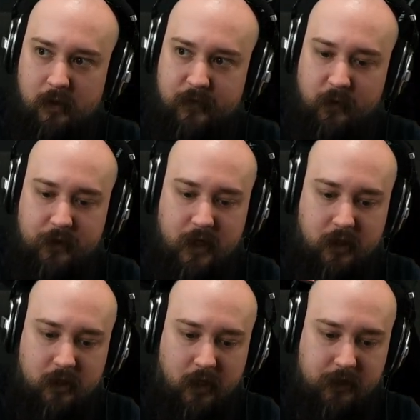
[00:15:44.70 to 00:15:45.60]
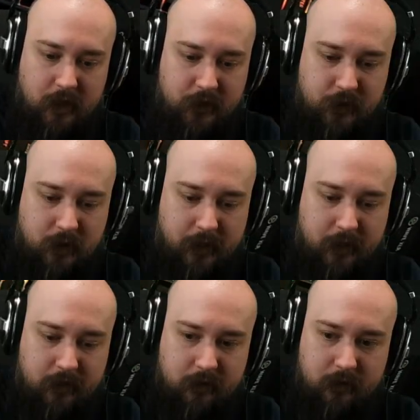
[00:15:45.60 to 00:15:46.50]
So it's kind of nice. I
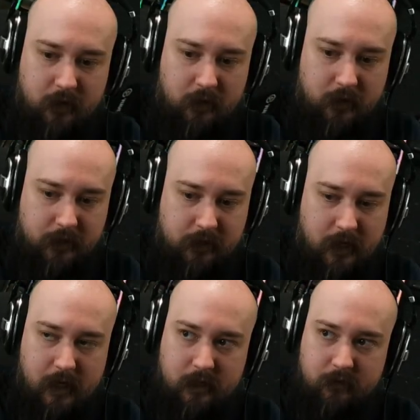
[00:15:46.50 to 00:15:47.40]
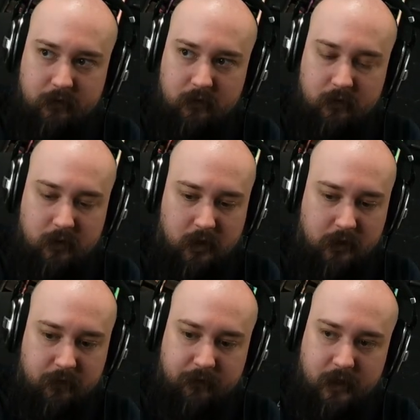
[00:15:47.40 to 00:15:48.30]
like that little
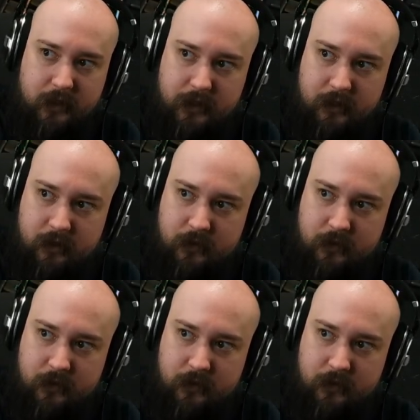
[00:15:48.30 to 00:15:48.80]
interface.